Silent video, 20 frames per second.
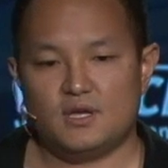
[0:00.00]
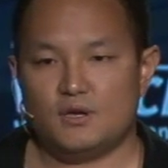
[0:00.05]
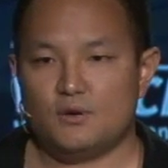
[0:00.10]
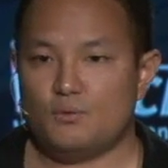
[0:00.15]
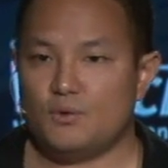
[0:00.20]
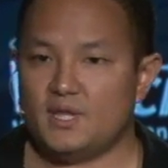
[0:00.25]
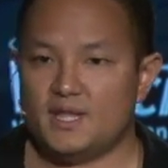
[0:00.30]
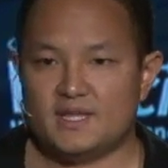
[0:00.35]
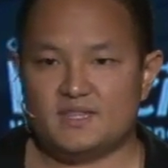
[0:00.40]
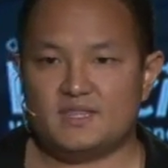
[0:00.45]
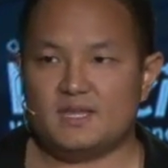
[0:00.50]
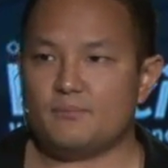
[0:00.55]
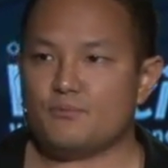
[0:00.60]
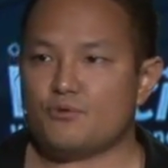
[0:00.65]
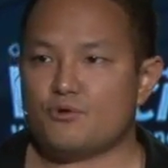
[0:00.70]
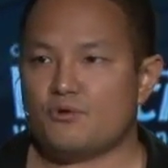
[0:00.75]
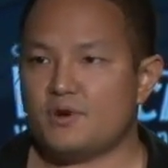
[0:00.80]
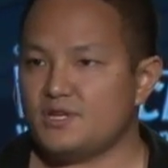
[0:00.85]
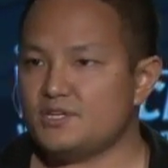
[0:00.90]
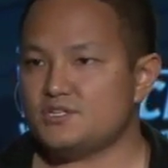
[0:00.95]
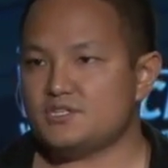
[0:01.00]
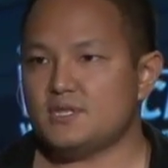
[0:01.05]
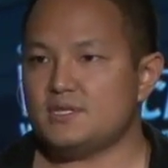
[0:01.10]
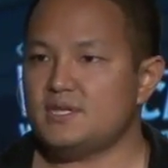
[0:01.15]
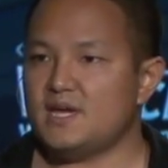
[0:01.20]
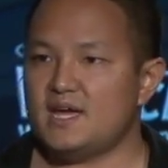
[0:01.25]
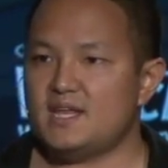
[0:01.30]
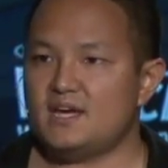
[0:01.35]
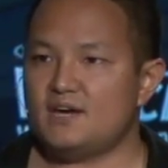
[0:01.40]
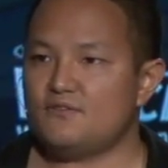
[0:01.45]
We let them crunch the
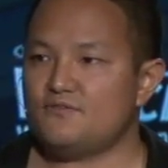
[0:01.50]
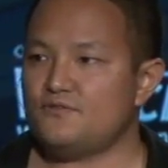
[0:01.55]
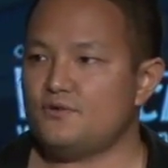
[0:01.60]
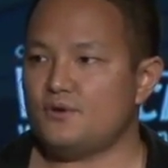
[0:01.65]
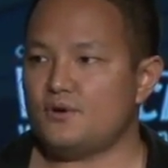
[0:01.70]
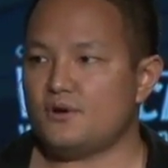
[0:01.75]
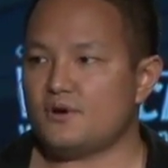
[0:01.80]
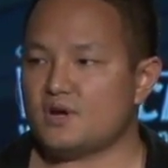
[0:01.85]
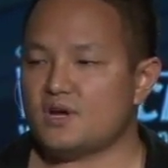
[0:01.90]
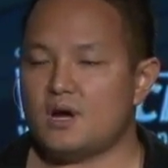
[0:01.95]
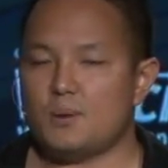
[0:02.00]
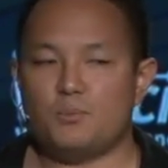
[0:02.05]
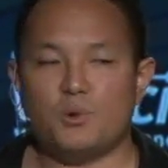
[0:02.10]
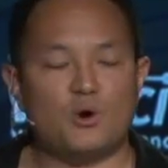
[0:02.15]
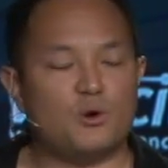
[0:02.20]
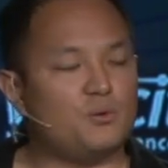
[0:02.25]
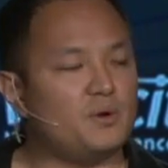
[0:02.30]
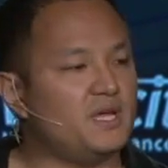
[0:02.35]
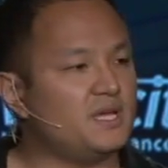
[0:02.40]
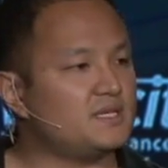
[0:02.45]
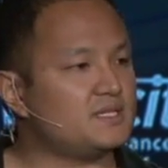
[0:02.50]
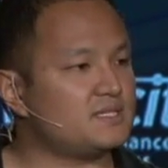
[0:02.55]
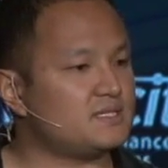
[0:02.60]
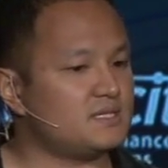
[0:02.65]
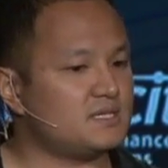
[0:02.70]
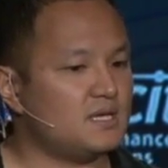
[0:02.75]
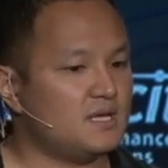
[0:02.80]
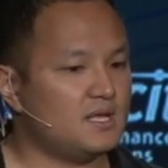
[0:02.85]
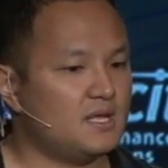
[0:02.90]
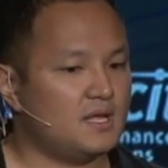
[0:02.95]
data for a couple of
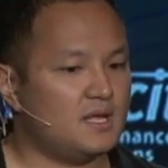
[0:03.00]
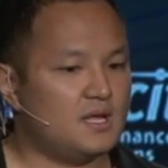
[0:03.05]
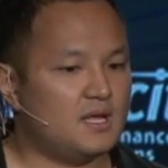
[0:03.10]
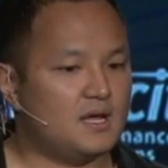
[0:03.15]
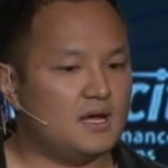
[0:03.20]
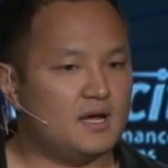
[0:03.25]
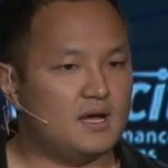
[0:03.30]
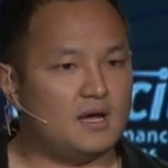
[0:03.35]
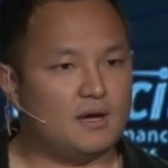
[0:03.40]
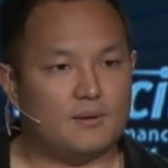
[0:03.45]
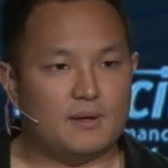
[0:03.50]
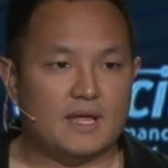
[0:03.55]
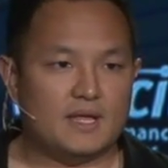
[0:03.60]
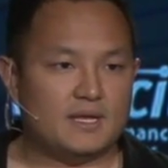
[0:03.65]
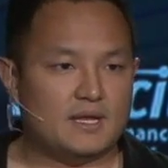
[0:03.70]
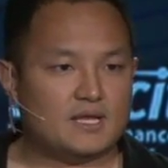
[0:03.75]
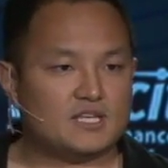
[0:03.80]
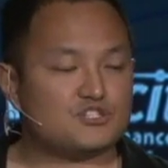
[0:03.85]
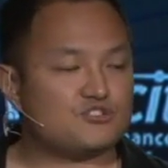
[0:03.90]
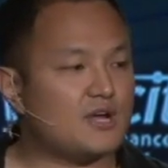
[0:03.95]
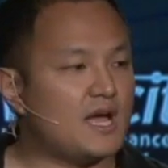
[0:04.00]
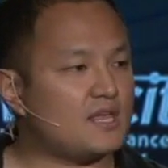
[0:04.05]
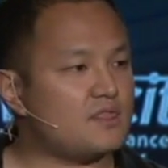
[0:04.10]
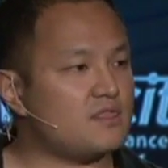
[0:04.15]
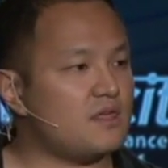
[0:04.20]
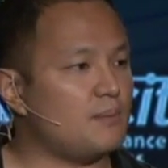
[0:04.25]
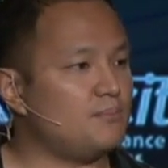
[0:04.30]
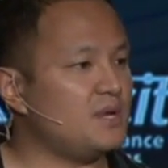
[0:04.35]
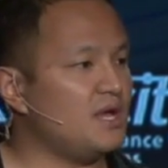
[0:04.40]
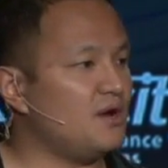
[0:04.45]
weeks uh, and
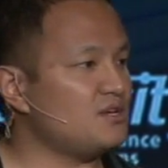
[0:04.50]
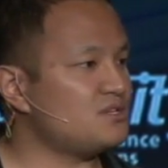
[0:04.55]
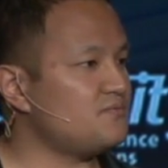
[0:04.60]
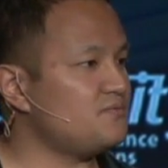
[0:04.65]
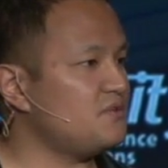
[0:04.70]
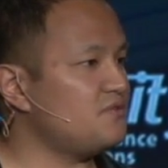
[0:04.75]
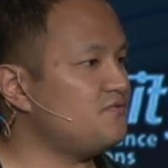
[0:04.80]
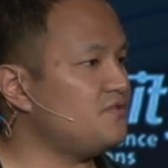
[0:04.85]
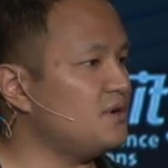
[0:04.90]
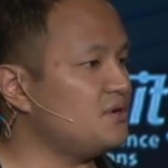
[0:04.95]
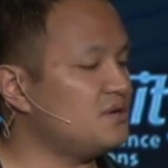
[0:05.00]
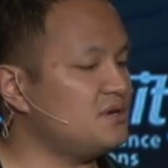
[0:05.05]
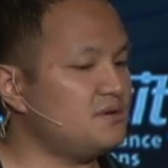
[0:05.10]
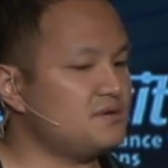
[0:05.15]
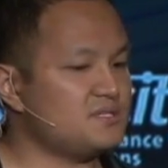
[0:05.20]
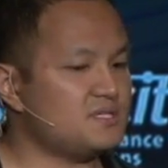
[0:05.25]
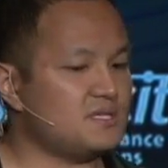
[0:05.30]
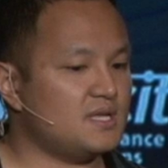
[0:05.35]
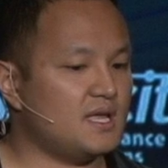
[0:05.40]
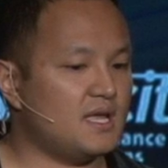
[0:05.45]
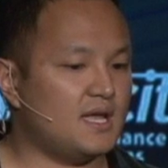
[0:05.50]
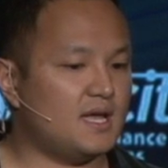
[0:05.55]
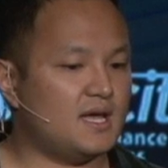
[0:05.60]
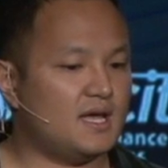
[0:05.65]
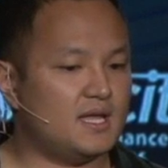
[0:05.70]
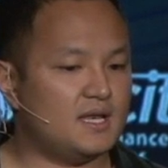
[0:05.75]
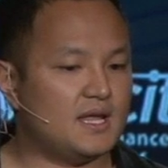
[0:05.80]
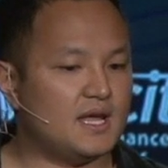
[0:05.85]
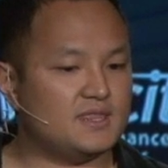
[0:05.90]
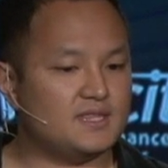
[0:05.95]
extract thumbnails from the photos.
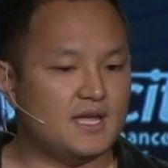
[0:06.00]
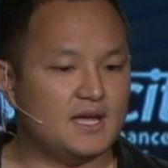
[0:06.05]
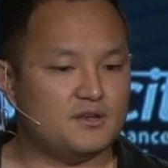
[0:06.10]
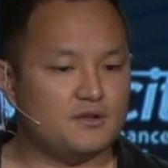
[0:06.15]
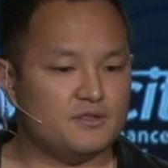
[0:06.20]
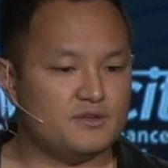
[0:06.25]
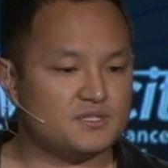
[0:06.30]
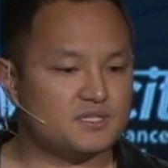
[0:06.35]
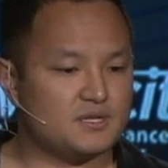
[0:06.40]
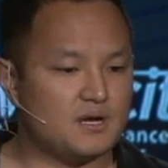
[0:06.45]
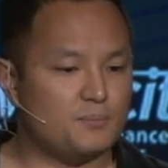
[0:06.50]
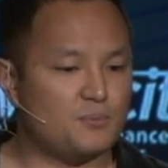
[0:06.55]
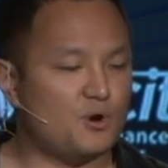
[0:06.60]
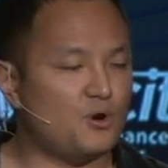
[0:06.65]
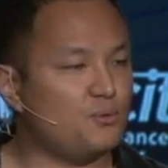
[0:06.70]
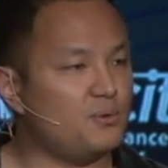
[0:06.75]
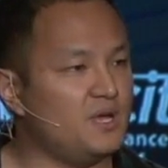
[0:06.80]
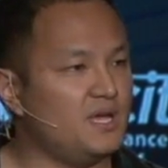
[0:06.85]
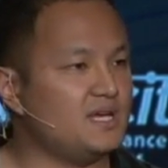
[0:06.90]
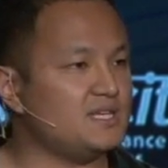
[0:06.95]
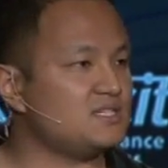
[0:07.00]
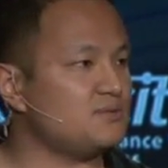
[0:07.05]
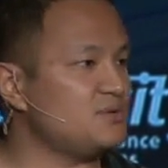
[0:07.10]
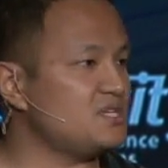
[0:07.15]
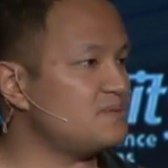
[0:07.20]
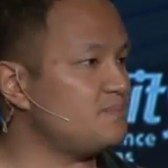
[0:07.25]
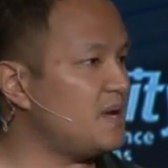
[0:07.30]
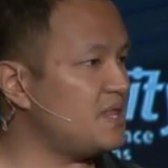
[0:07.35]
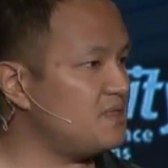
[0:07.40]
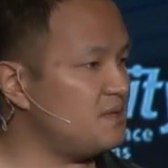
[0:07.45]
And at the end of those couple of weeks, we
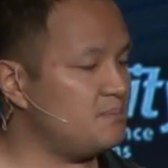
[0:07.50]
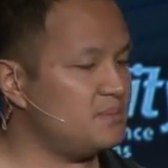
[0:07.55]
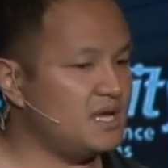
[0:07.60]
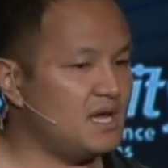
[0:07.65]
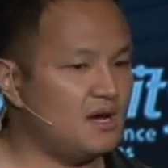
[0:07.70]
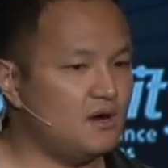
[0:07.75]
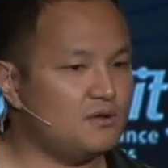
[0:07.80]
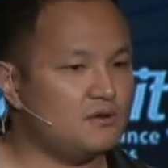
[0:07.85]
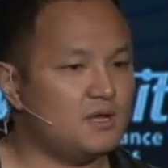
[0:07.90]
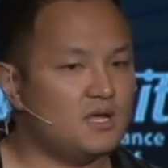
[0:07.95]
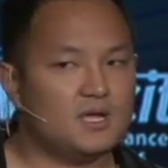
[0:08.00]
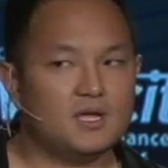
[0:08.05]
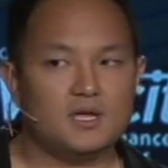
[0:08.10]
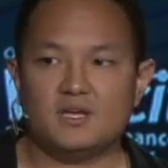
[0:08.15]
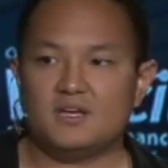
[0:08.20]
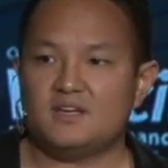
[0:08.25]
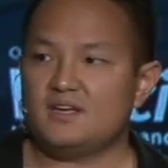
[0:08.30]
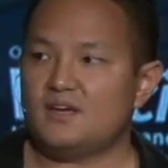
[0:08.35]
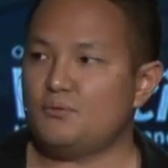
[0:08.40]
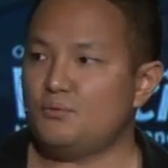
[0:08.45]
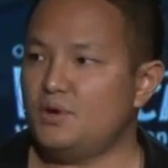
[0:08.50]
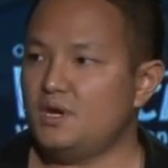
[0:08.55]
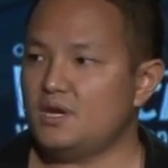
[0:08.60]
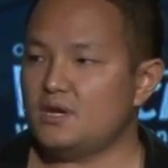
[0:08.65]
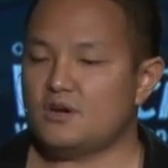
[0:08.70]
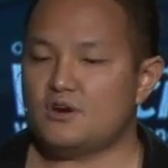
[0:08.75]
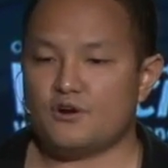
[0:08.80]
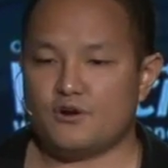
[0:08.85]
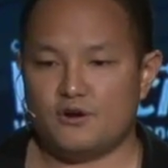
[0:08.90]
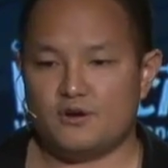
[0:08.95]
spun them down and we
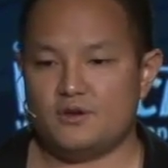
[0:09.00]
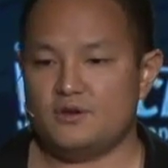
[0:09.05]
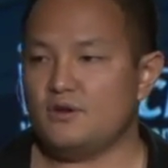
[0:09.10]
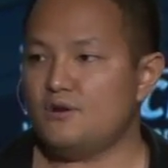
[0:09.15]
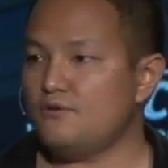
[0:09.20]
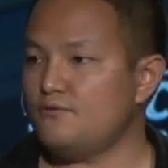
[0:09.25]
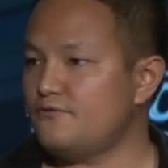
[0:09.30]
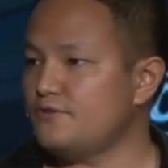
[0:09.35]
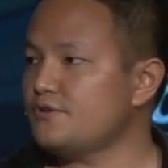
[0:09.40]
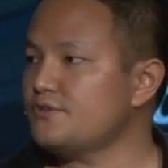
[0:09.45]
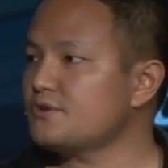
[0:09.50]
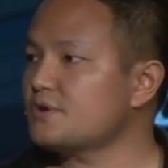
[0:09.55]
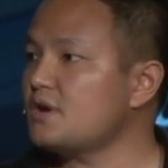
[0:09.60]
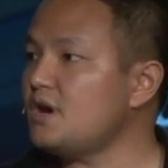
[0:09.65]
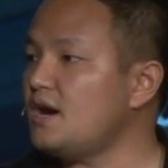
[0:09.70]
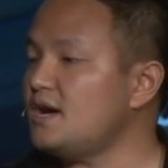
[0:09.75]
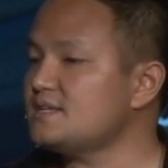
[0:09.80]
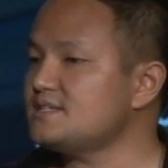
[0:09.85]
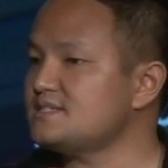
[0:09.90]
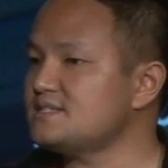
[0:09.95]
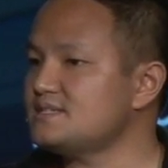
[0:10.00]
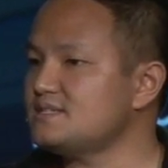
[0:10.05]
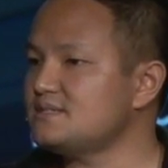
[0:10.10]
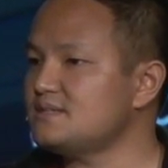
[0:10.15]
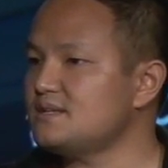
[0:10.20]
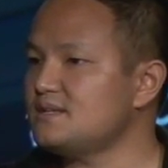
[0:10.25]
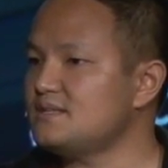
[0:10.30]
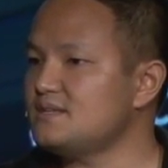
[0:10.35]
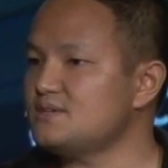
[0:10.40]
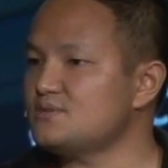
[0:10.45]
incurred no further costs.
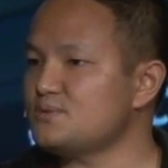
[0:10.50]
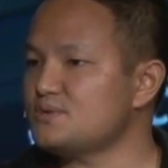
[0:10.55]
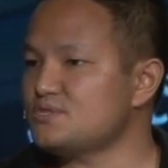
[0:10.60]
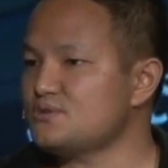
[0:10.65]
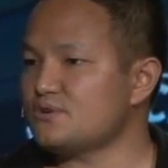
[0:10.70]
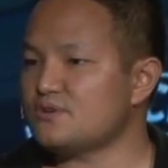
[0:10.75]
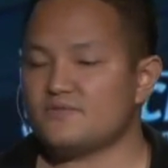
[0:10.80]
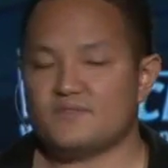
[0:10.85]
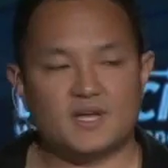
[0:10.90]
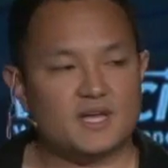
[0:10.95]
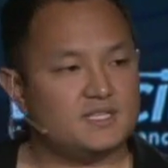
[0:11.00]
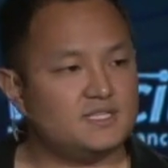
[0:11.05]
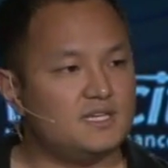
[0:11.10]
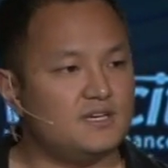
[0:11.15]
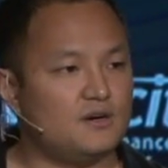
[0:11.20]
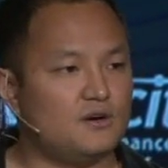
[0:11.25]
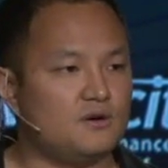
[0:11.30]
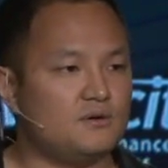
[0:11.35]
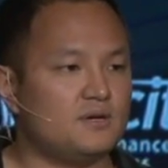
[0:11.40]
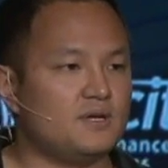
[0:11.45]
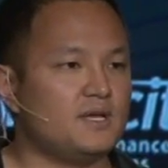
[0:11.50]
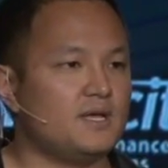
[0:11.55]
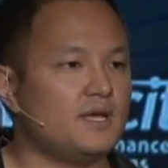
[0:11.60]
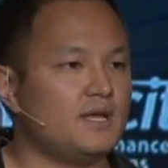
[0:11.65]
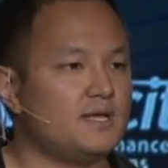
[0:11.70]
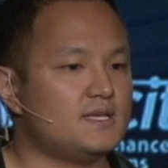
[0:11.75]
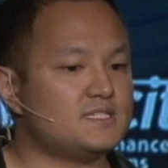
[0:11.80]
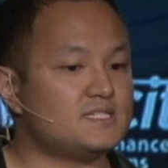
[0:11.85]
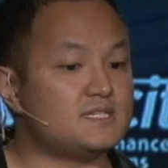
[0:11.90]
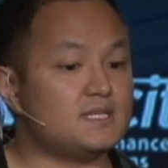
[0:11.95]
This was sort of an ideal
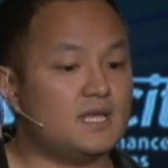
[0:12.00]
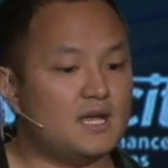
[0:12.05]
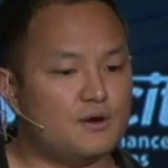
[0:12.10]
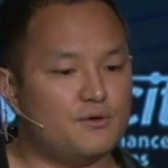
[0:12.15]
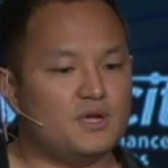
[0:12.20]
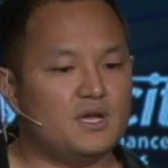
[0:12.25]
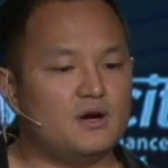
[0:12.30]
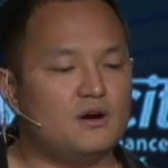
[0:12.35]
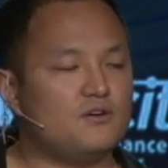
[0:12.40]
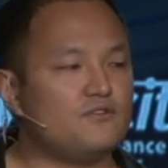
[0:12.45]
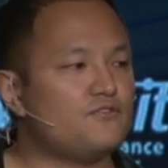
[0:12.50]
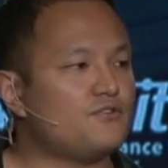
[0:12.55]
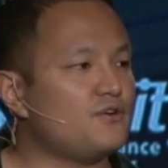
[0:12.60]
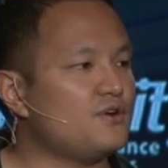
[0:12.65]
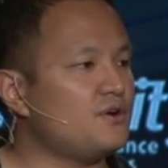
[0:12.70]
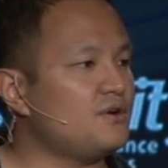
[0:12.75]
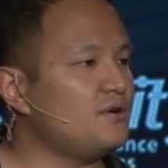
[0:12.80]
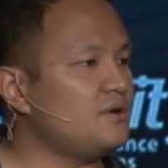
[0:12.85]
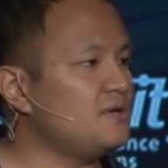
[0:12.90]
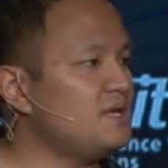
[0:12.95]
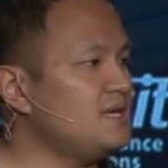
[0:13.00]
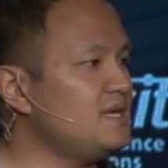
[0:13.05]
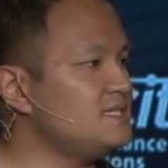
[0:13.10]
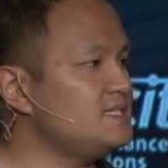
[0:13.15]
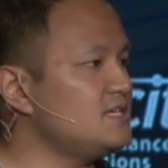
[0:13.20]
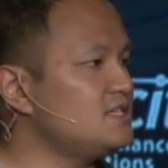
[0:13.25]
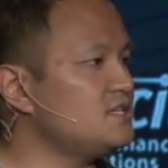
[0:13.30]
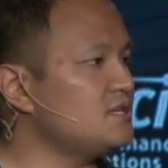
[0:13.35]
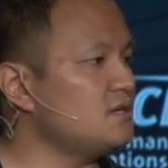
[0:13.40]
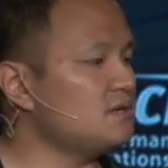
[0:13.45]
scenario for
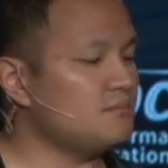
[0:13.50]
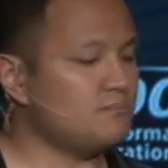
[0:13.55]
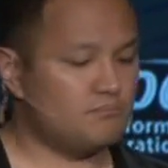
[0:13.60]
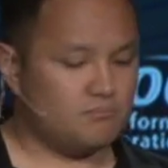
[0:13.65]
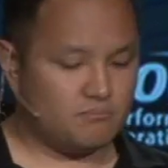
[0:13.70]
EC2.